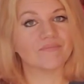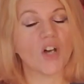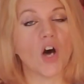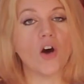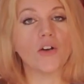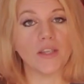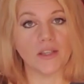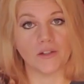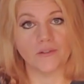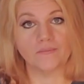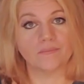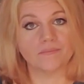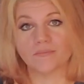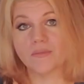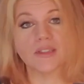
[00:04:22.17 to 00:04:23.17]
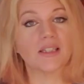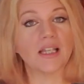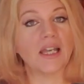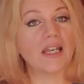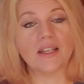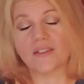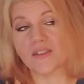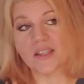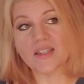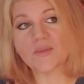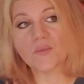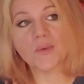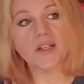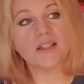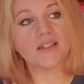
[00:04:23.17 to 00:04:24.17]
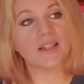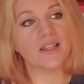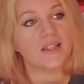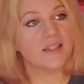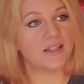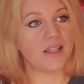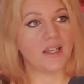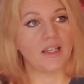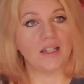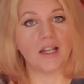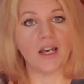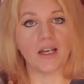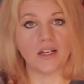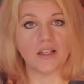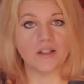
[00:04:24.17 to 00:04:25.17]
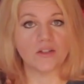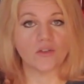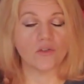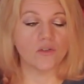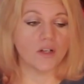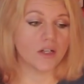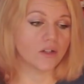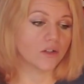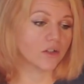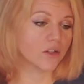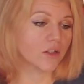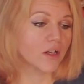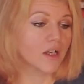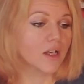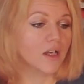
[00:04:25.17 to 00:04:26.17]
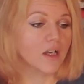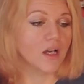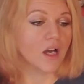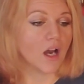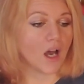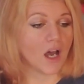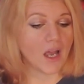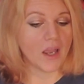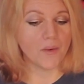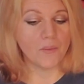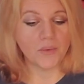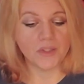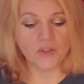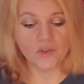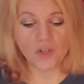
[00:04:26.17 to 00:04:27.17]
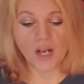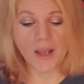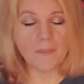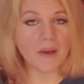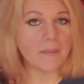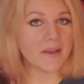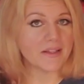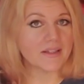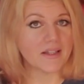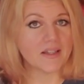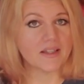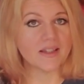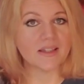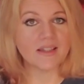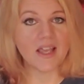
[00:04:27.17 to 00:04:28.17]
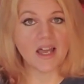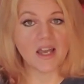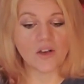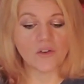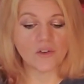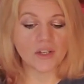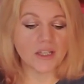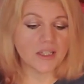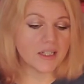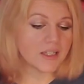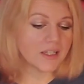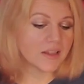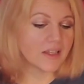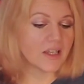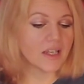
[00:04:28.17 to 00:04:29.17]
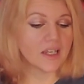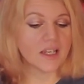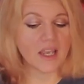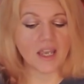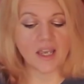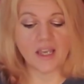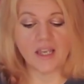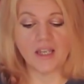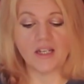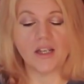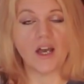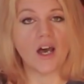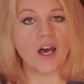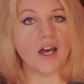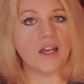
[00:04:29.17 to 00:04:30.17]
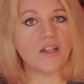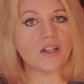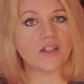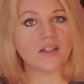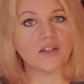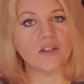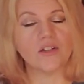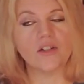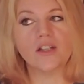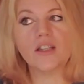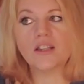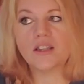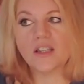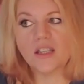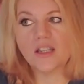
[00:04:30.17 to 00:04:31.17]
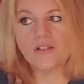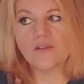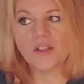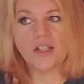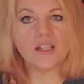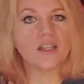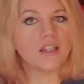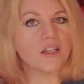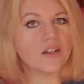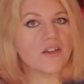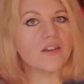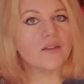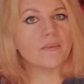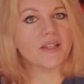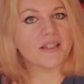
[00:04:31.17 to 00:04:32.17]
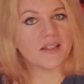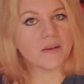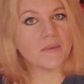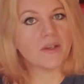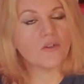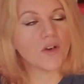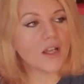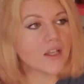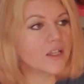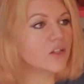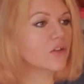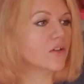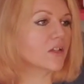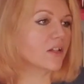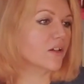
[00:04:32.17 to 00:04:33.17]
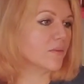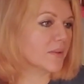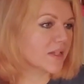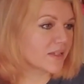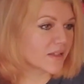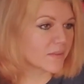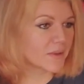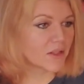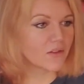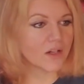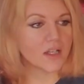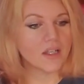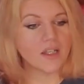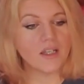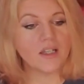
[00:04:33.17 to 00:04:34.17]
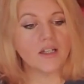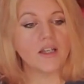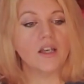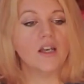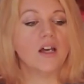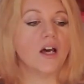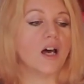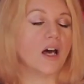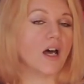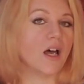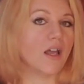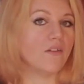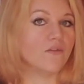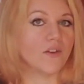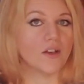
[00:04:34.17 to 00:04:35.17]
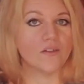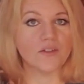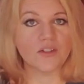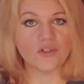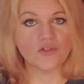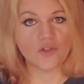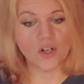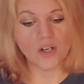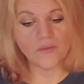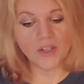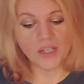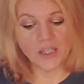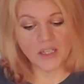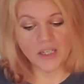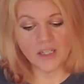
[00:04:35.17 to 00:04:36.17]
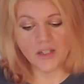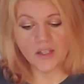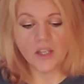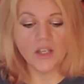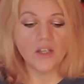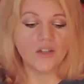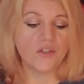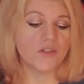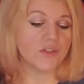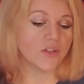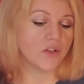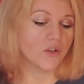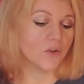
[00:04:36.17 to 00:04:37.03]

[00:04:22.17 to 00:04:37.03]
all year. Like, this was insane, out of control hunger. I would try my best not to snack or eat anything, and I just couldn't think of anything other than my stomach growling. You could hear my stomach growling. I felt starving, so